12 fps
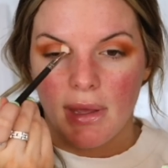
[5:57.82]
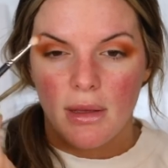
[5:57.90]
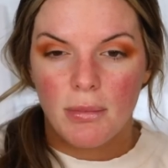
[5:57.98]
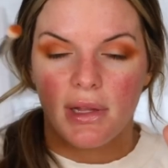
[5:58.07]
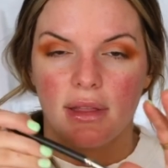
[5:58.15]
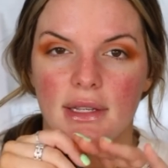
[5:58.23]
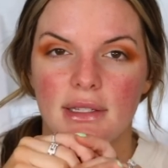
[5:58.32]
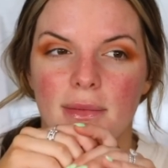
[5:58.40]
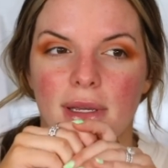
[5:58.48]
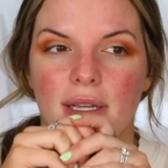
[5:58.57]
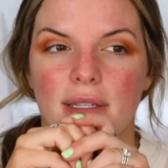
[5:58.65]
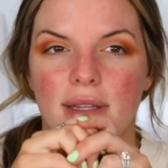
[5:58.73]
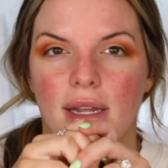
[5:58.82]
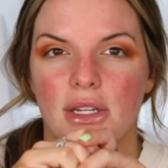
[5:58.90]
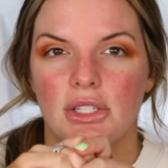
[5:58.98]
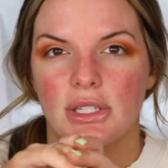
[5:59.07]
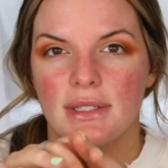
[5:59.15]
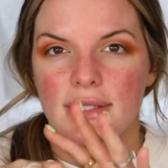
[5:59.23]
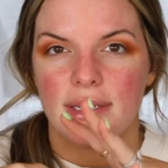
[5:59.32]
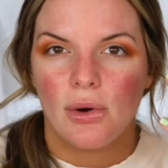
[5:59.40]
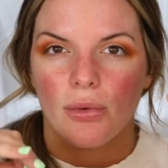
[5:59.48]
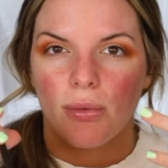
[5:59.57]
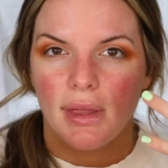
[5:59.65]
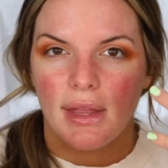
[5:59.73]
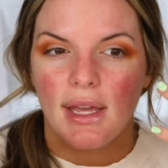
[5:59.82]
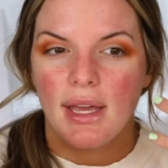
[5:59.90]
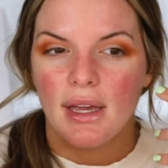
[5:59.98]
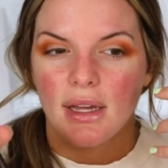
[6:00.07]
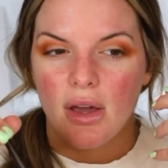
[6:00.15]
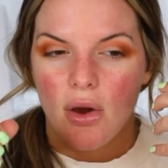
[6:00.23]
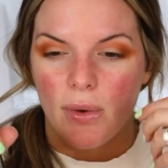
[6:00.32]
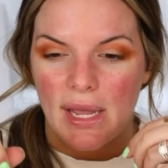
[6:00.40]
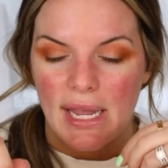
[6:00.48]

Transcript: makeup like this because I could just really go